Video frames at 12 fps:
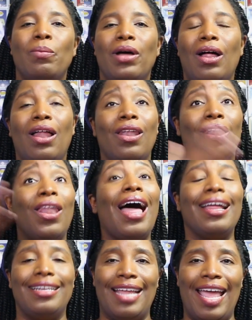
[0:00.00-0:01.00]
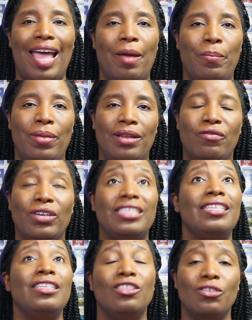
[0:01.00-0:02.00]
but a lot that happened for
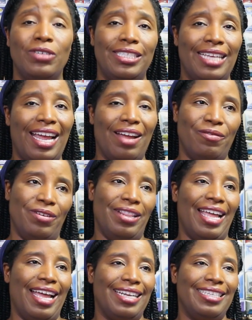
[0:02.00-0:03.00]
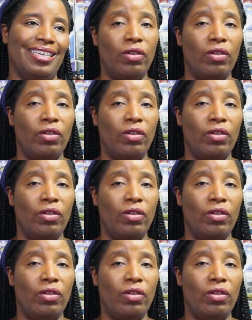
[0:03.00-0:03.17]
centuries after that.